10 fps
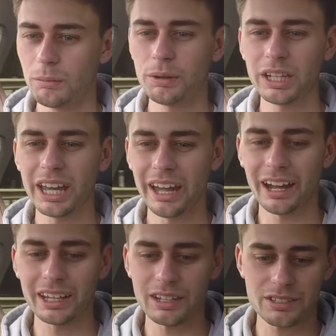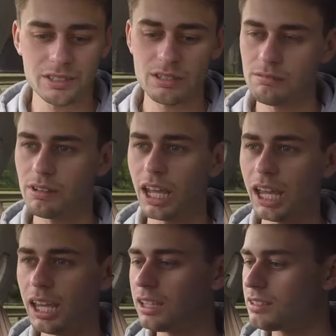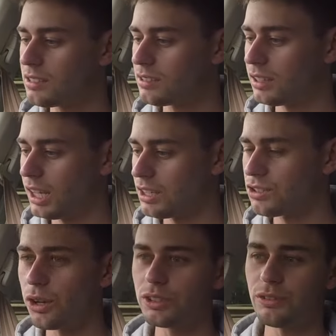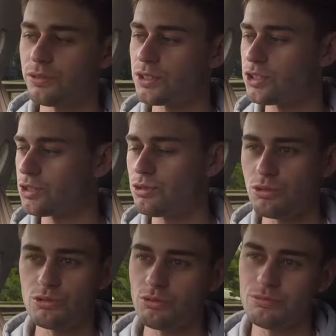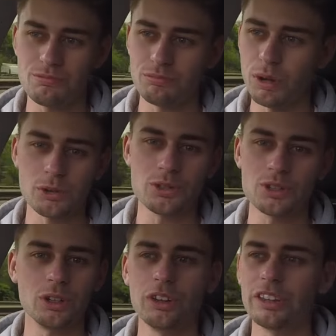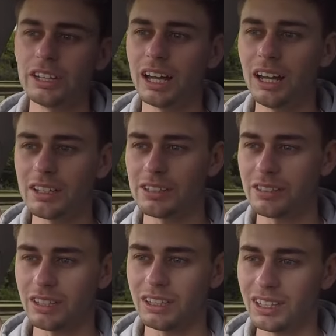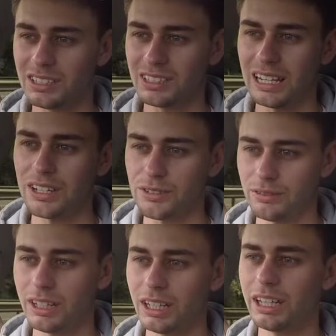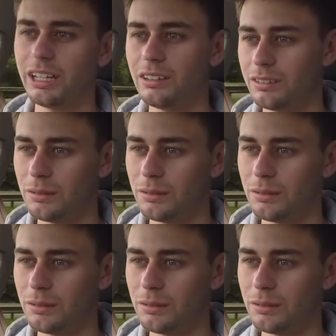But yeah, I guess it's no different to most other cars in this class, really.